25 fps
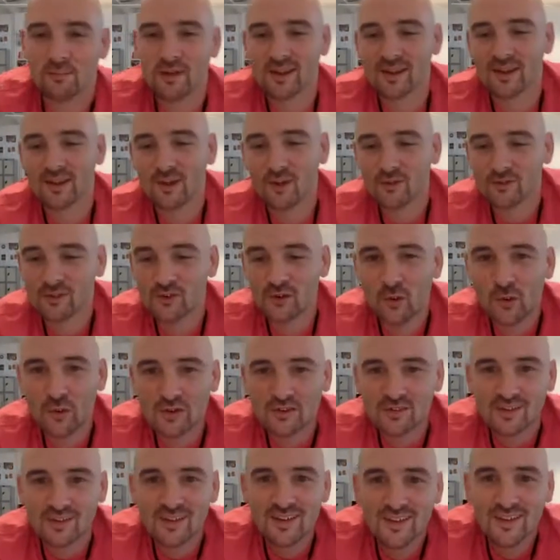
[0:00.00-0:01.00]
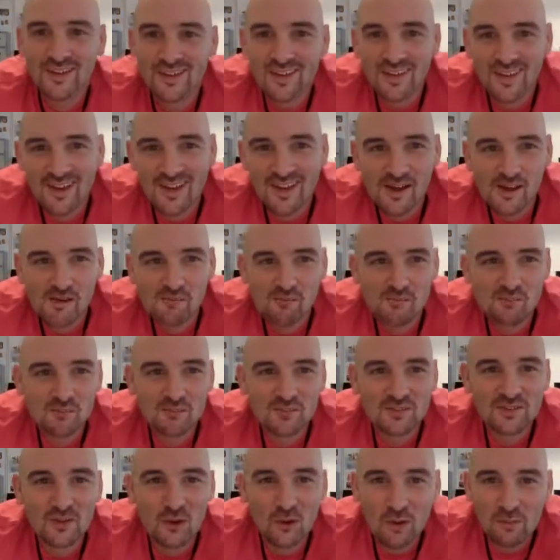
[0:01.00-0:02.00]
lots of noise.
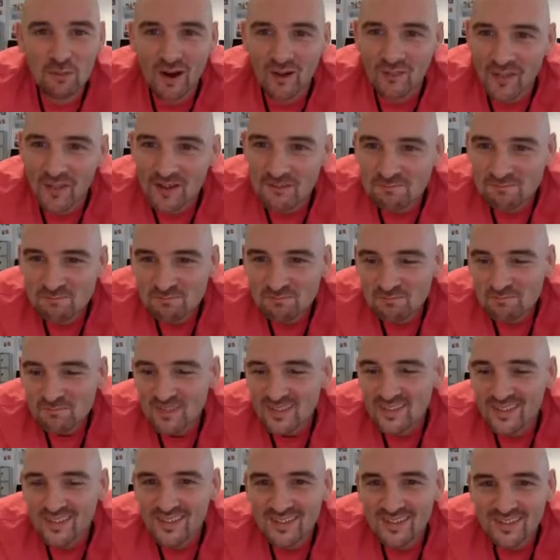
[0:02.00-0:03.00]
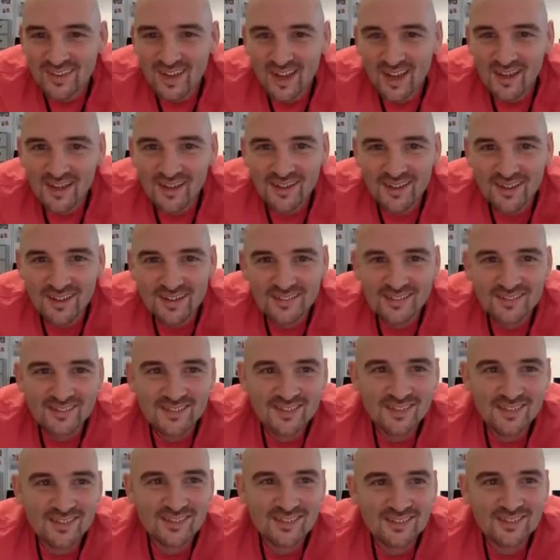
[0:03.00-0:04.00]
Sorry about that.
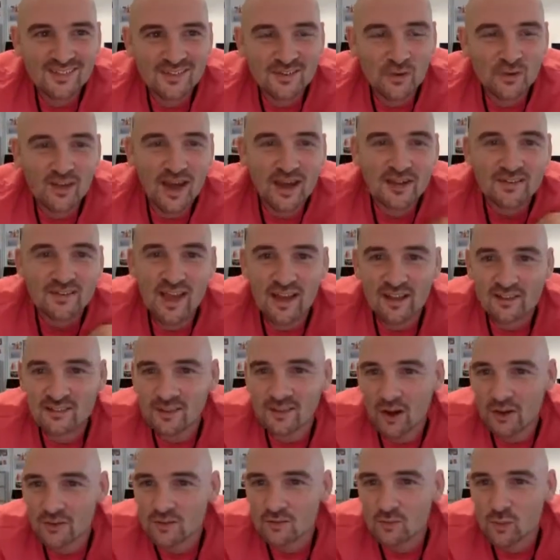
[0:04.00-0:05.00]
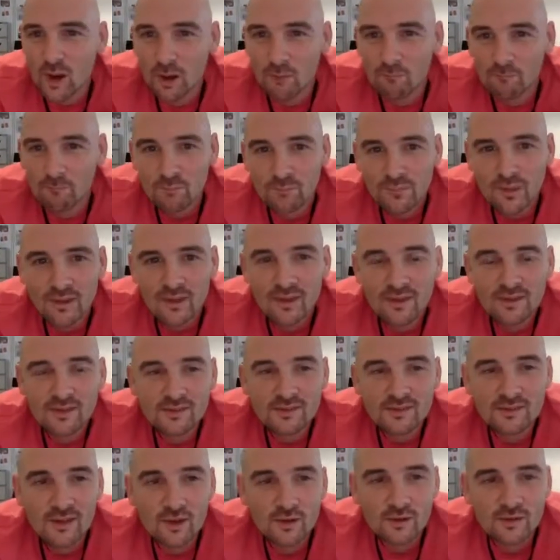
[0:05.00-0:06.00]
So yeah, textiles as well.
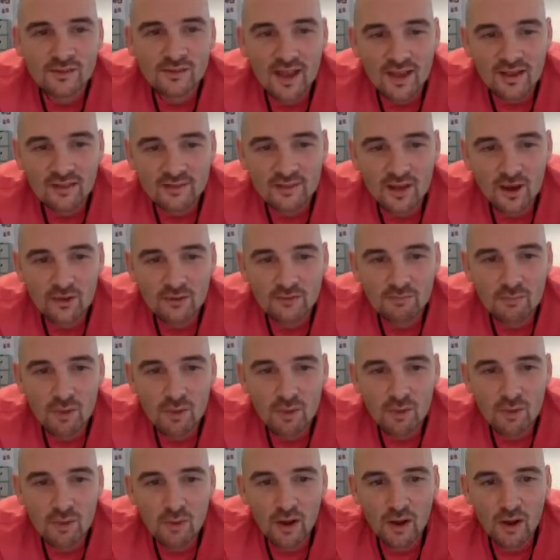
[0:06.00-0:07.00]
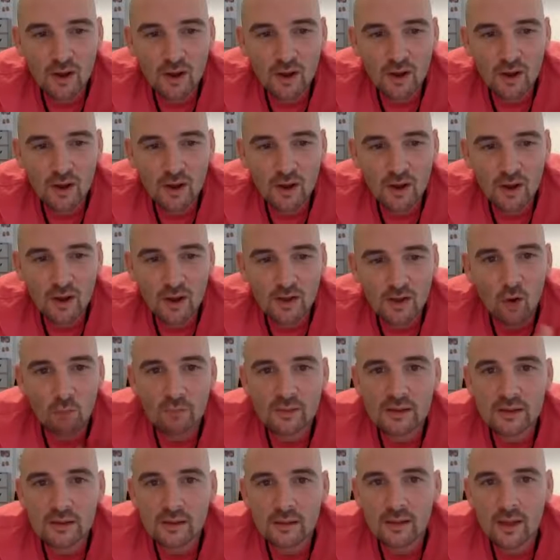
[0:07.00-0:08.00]
So textiles might
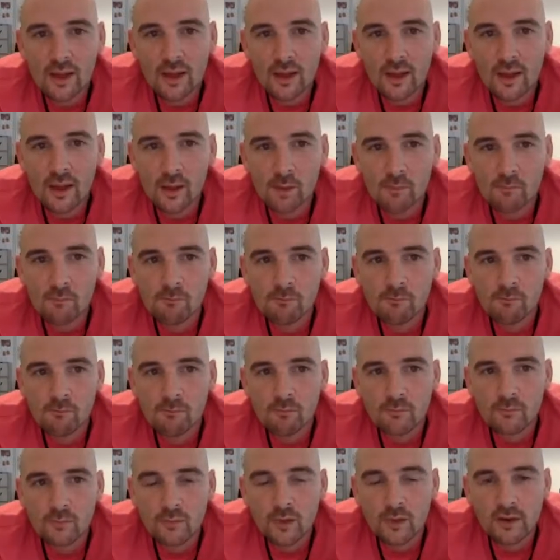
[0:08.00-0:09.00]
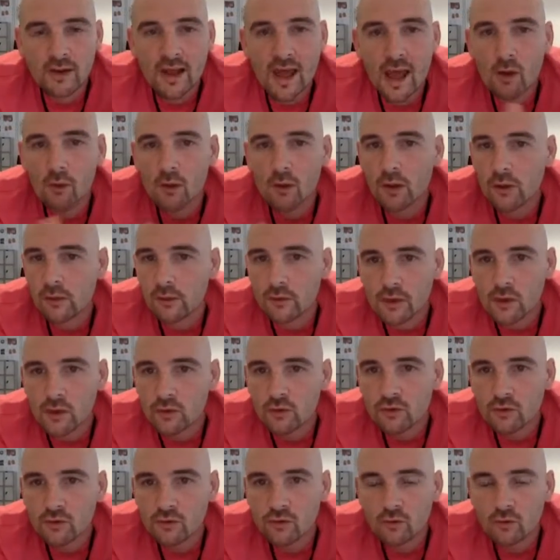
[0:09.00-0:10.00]
not be an area that
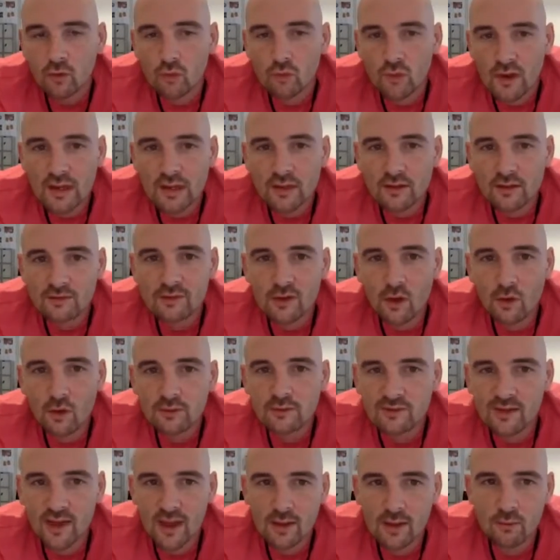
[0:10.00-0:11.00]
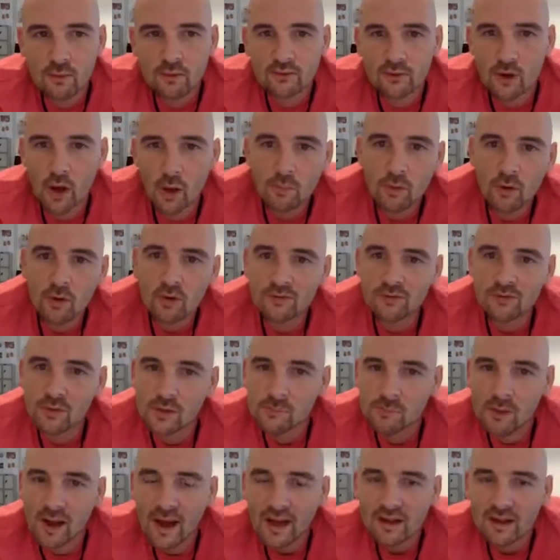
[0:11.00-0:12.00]
you'd really associate with
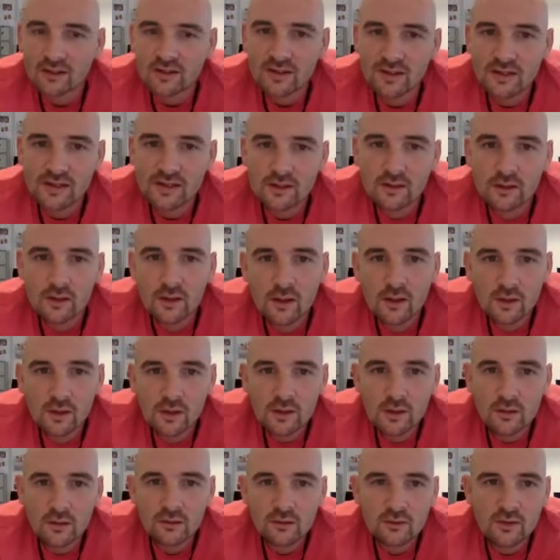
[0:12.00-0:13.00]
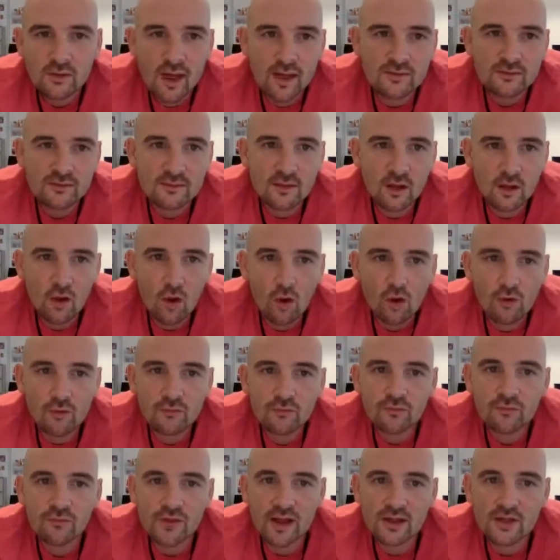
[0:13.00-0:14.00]
typography, but actually a lot of
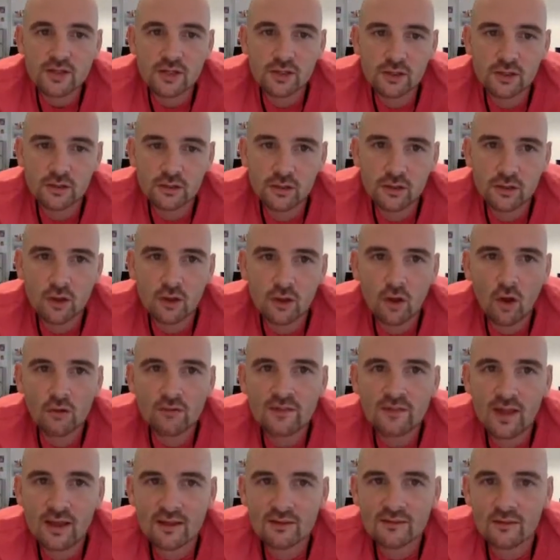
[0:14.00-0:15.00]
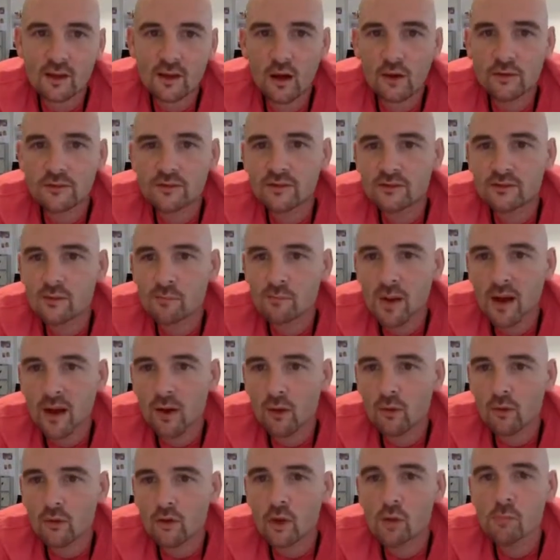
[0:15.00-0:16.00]
fashion and a lot of textiles is
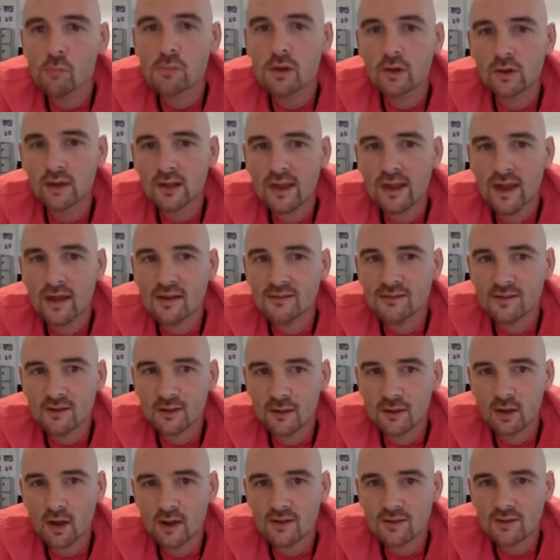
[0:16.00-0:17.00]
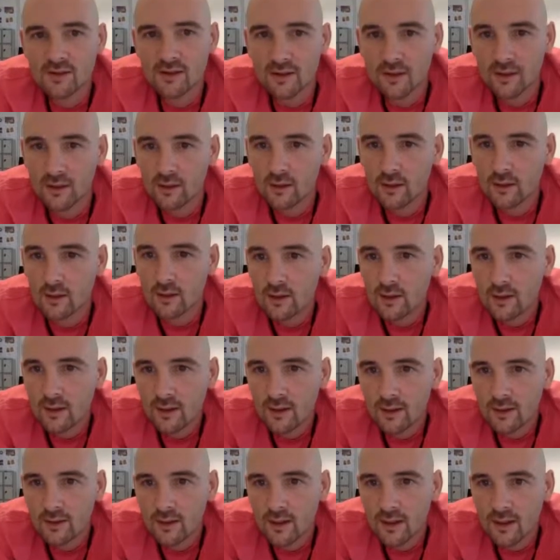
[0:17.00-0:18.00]
about communicating an idea.
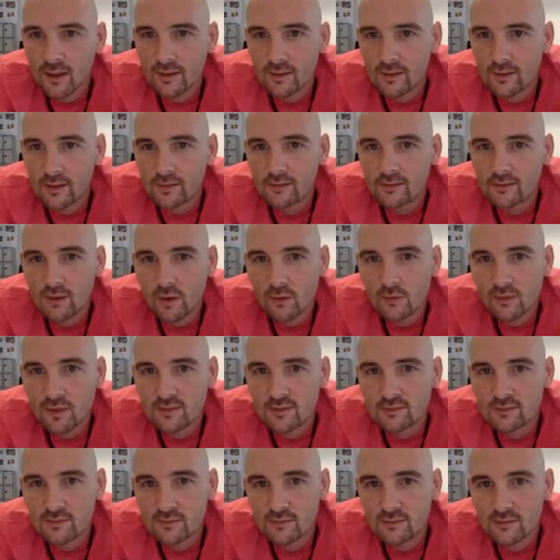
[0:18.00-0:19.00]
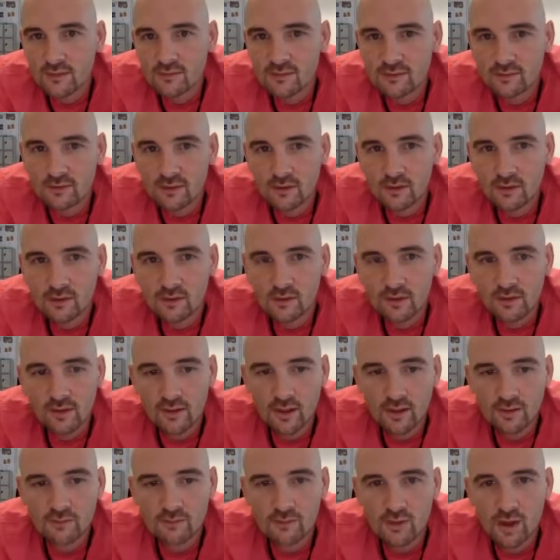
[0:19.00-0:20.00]
And so this is a
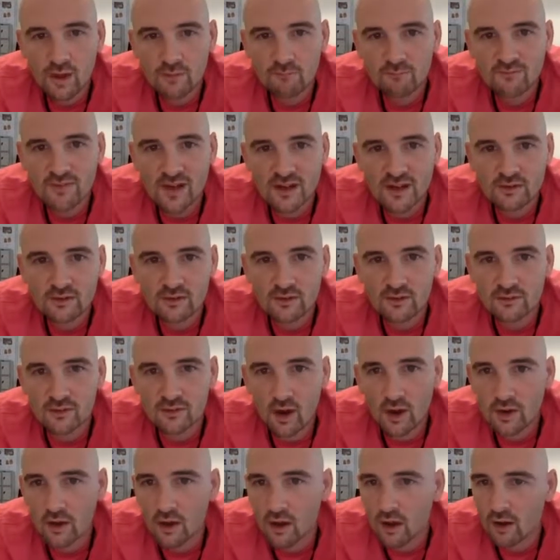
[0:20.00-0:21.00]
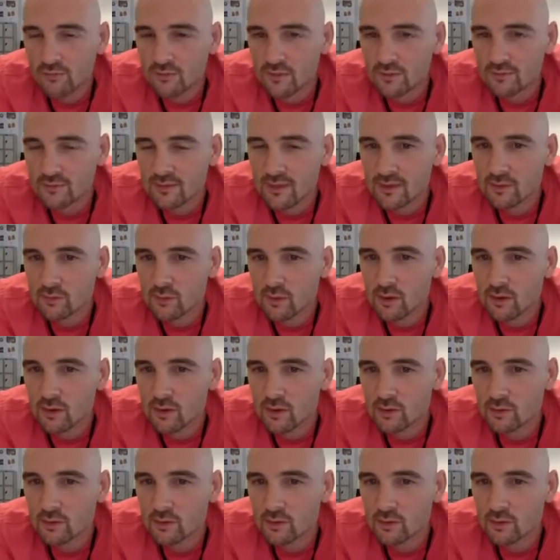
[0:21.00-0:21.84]
fashion designer. I think they were